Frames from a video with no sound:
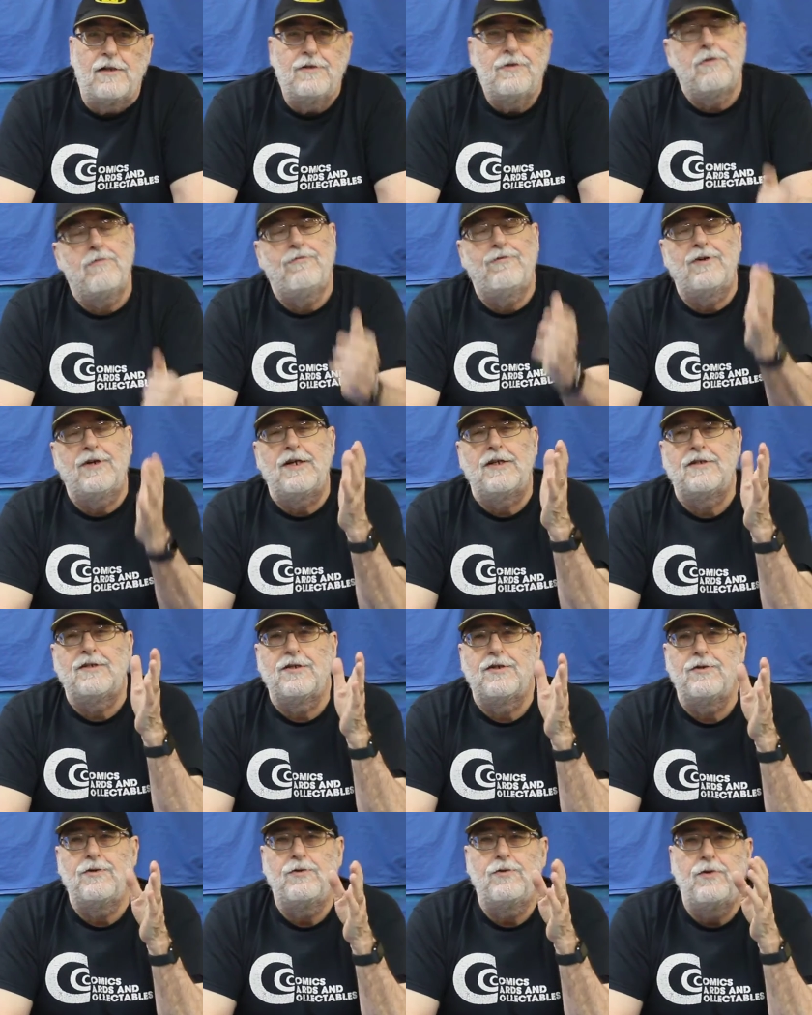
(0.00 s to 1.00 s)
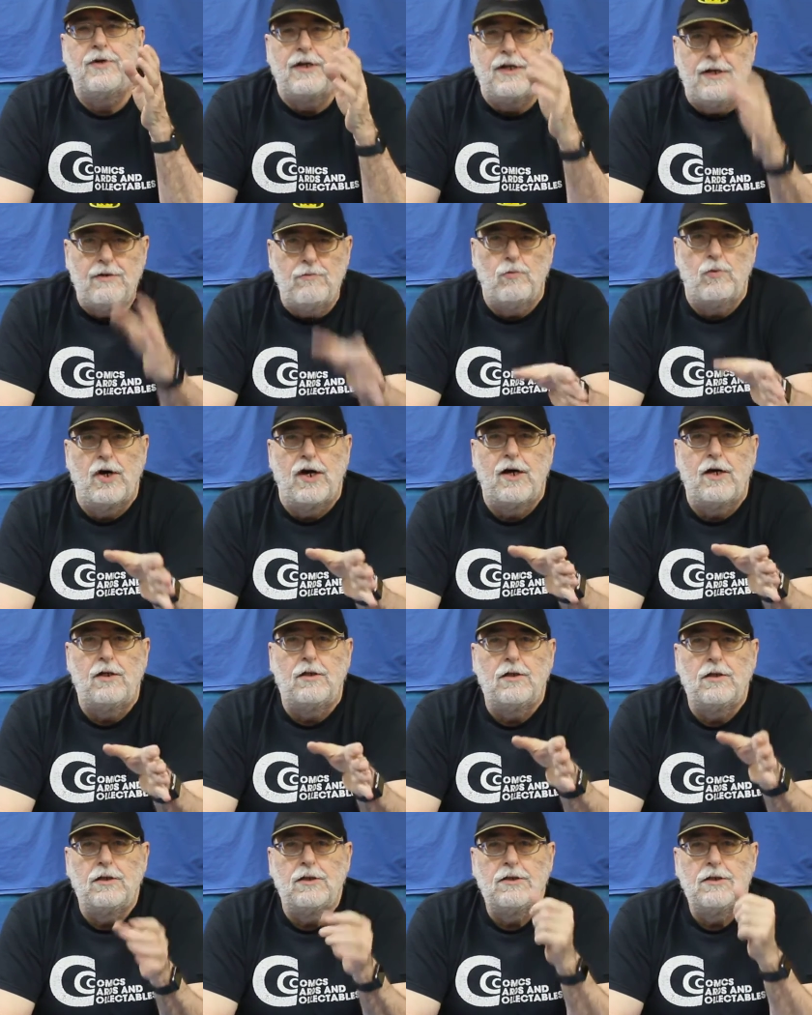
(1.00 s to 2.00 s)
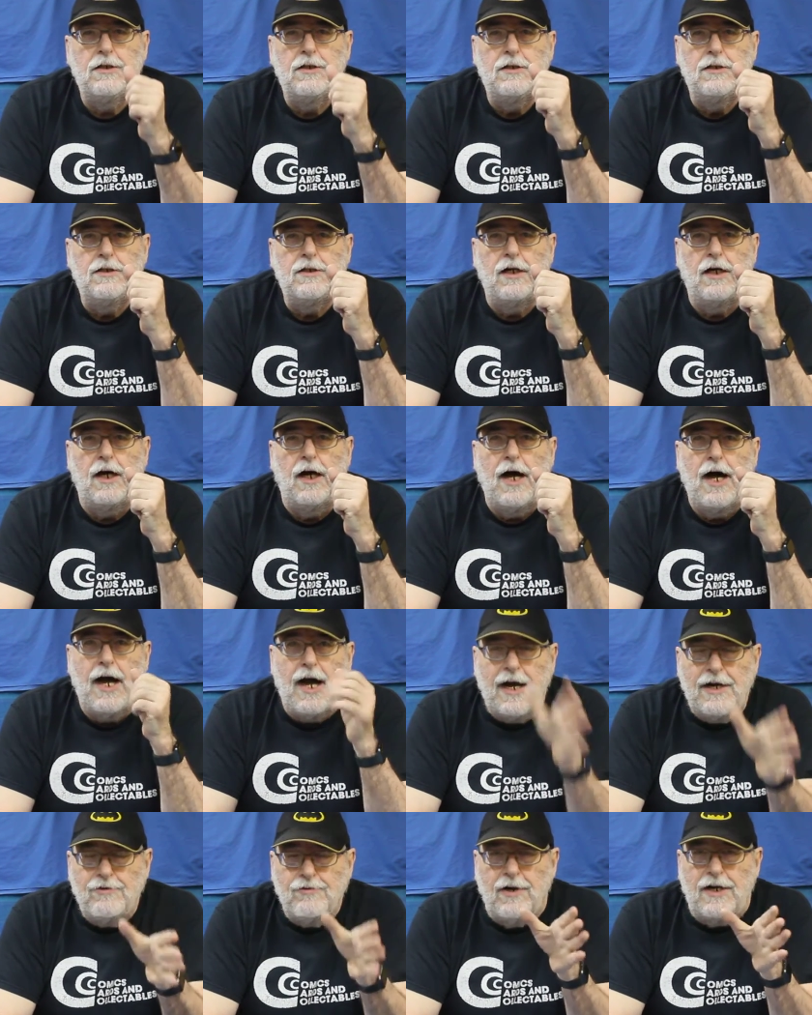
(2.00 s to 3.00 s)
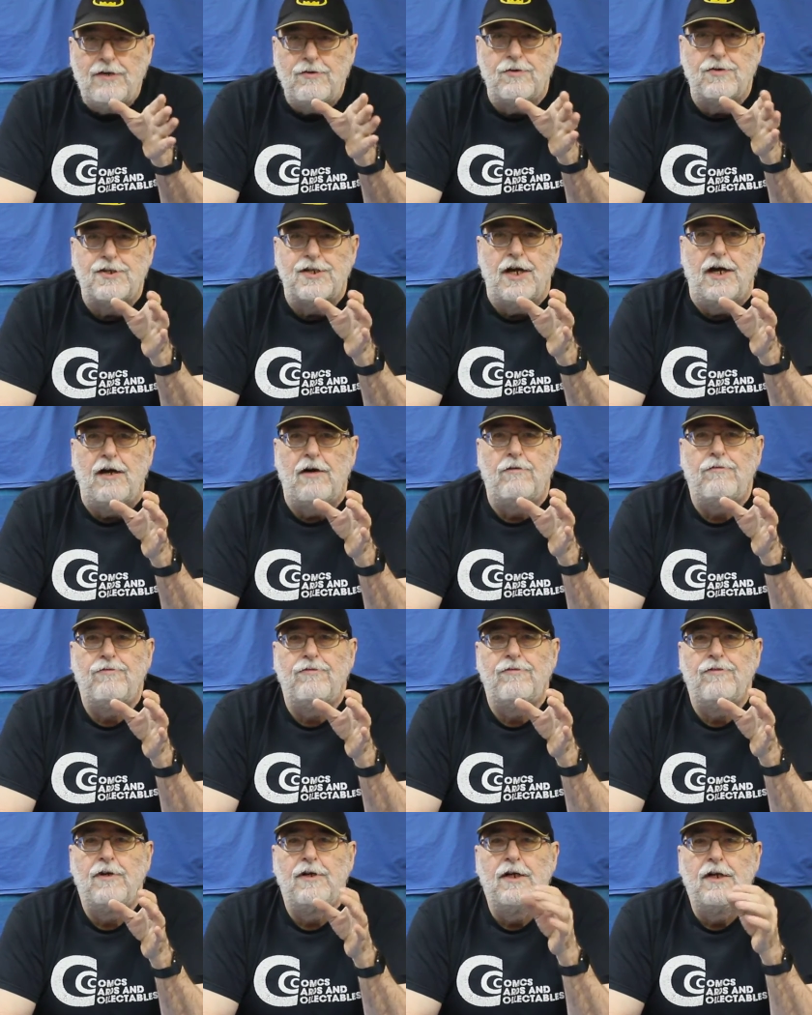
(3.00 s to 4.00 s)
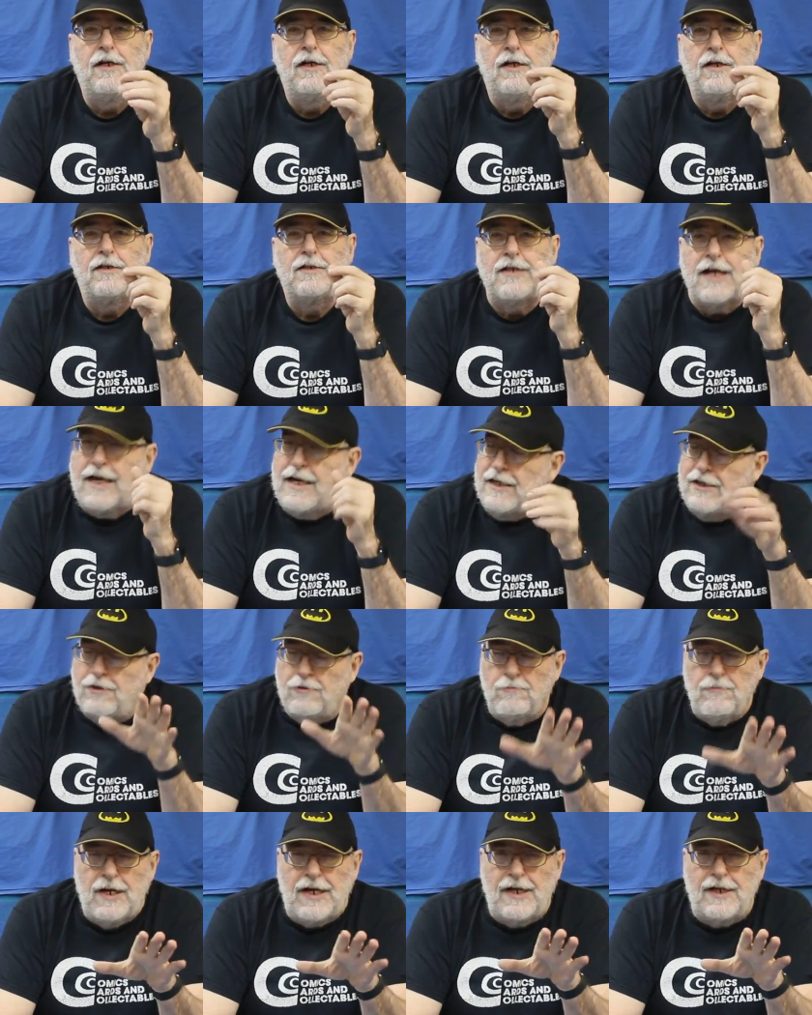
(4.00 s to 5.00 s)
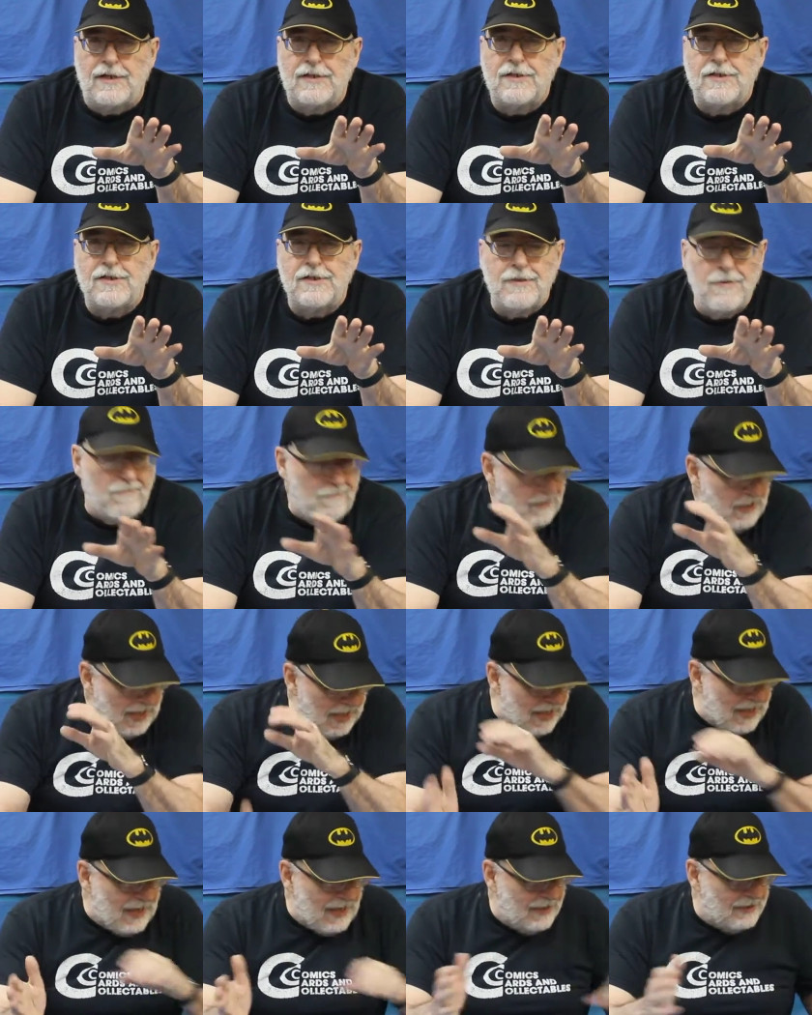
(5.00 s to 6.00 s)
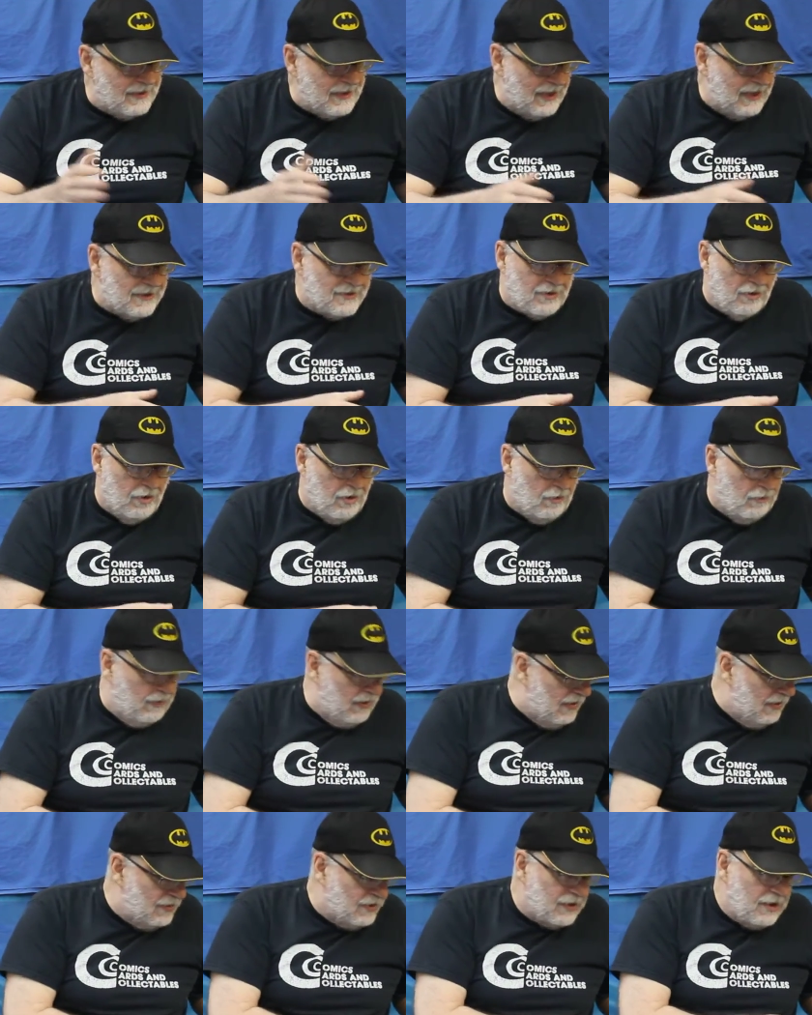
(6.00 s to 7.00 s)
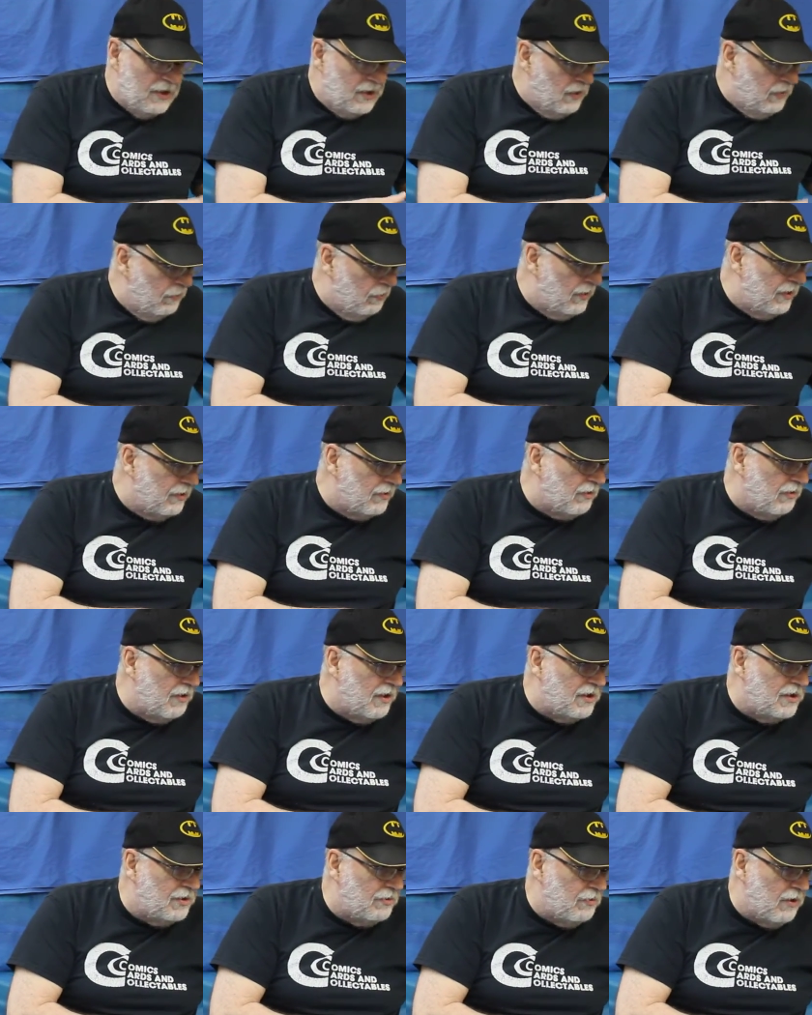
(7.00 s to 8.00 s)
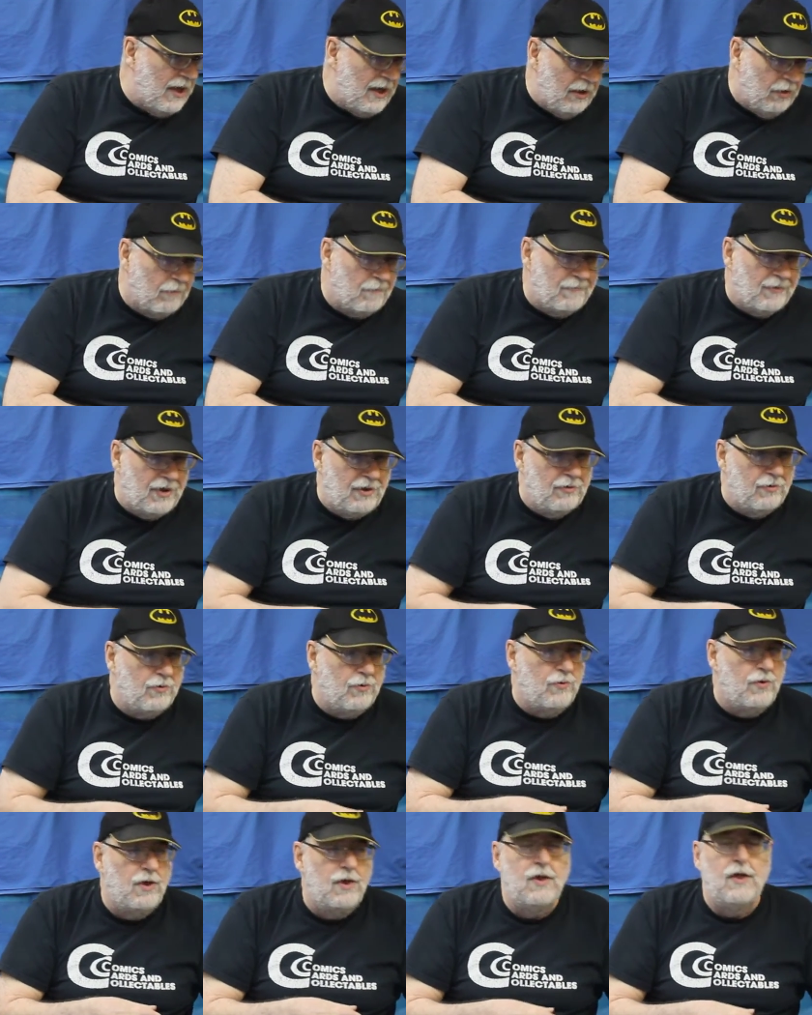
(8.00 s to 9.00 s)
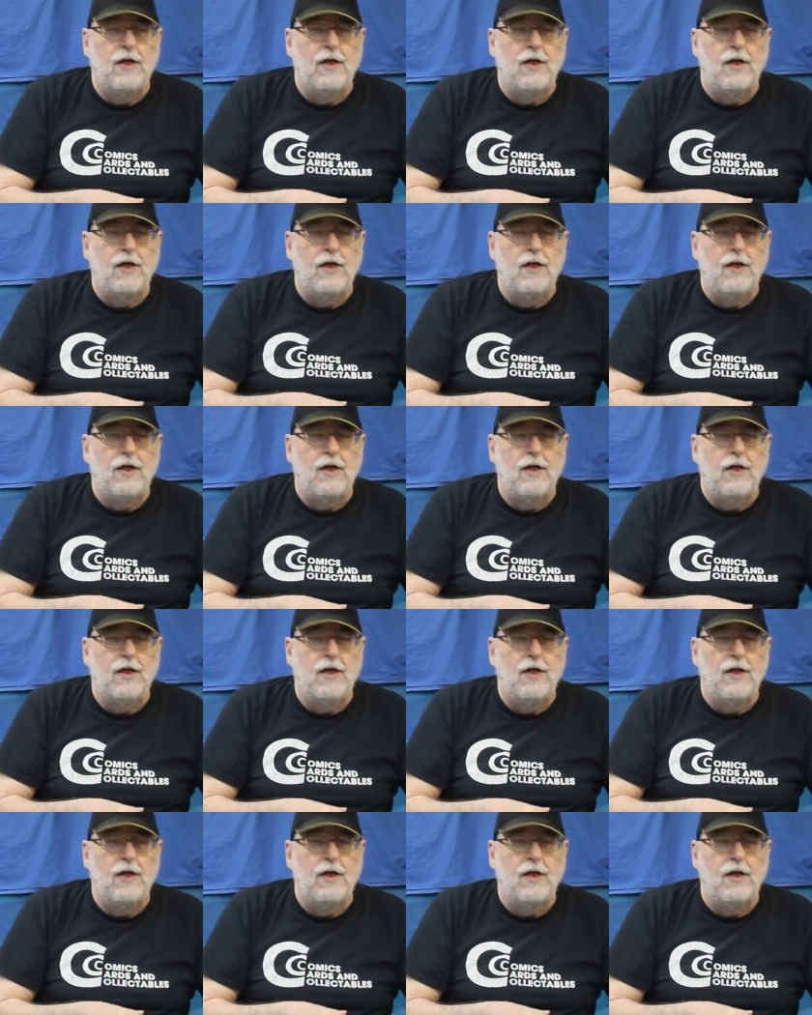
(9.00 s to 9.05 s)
don't forget to eat well, hydrate yourself, take your meds, and as always, we're going to help you